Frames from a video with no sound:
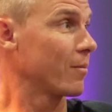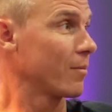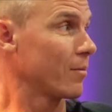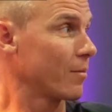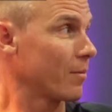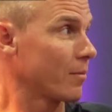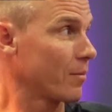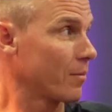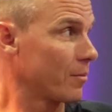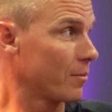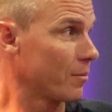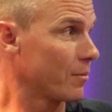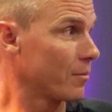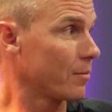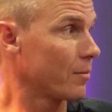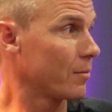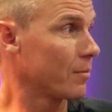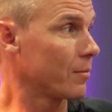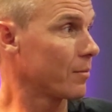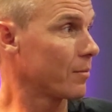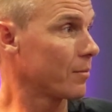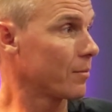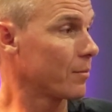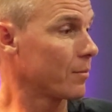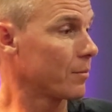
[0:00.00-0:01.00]

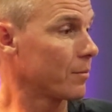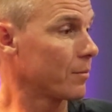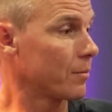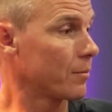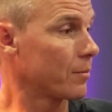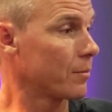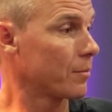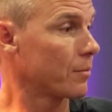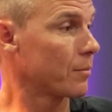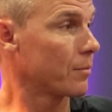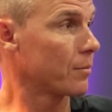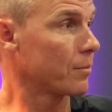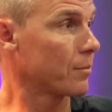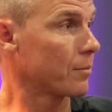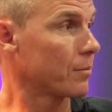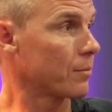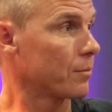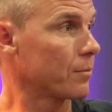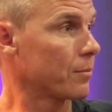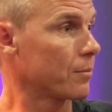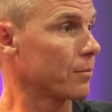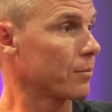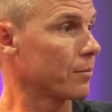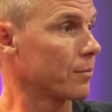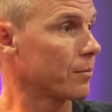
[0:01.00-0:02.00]

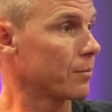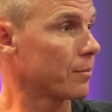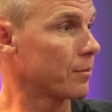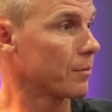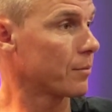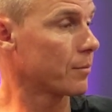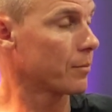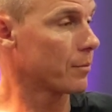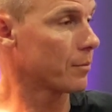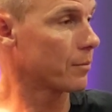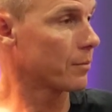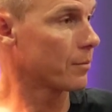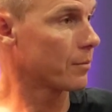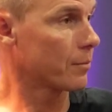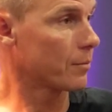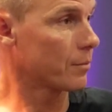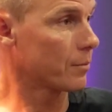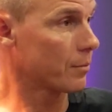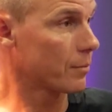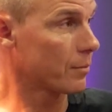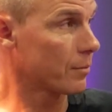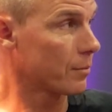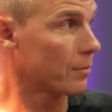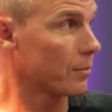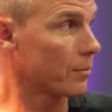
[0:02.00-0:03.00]

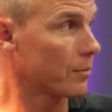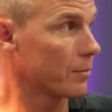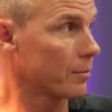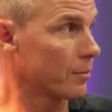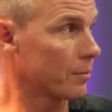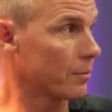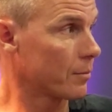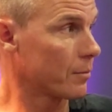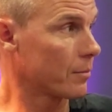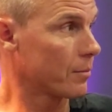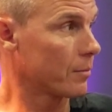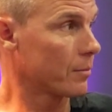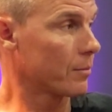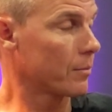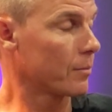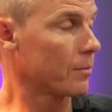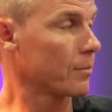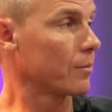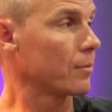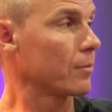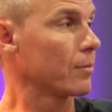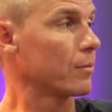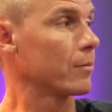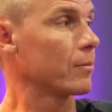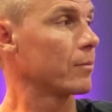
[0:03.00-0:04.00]

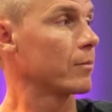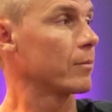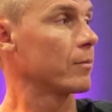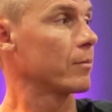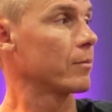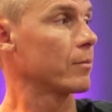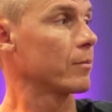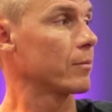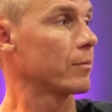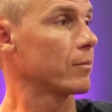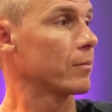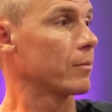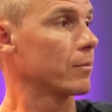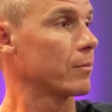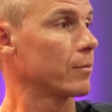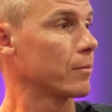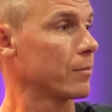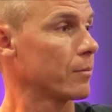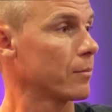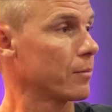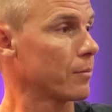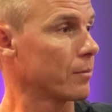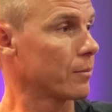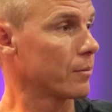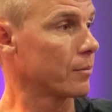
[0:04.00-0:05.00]

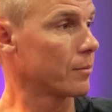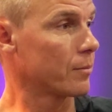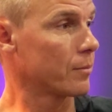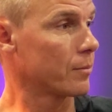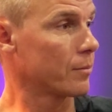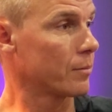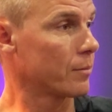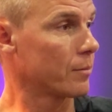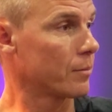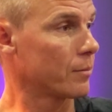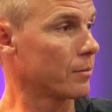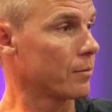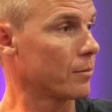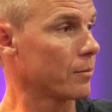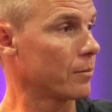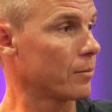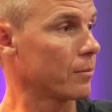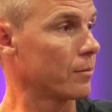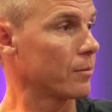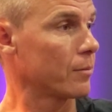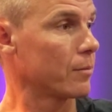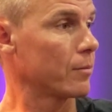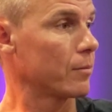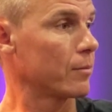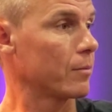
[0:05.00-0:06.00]

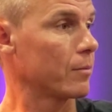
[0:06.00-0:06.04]
No words are spoken by the person on screen.